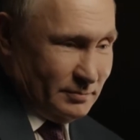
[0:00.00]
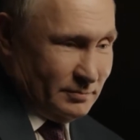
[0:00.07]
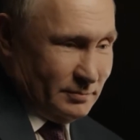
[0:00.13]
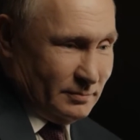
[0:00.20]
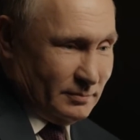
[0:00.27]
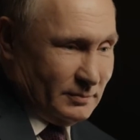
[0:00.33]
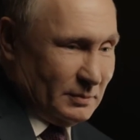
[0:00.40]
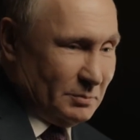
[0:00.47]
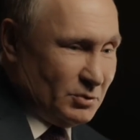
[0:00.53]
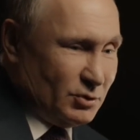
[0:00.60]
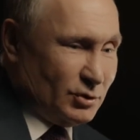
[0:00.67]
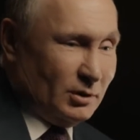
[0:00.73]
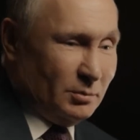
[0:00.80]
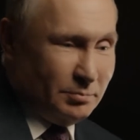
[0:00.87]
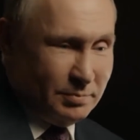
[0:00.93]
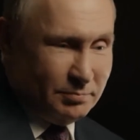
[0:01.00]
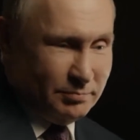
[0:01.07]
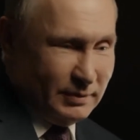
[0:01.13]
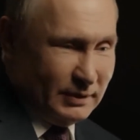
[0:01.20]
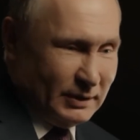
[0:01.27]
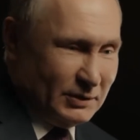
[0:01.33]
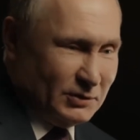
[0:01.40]
to me. I
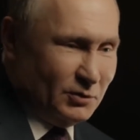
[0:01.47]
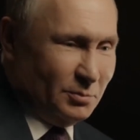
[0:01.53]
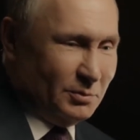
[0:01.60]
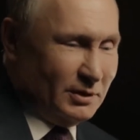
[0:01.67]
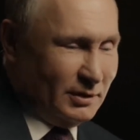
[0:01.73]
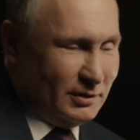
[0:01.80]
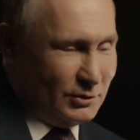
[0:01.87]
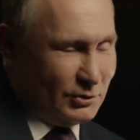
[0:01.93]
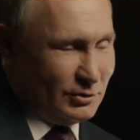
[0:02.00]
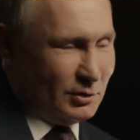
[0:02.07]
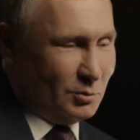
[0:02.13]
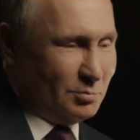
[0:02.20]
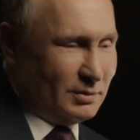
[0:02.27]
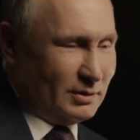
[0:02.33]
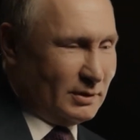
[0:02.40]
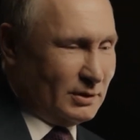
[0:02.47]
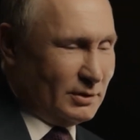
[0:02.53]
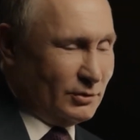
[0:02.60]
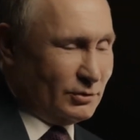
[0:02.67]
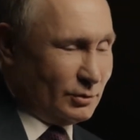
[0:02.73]
even went for a ride in it.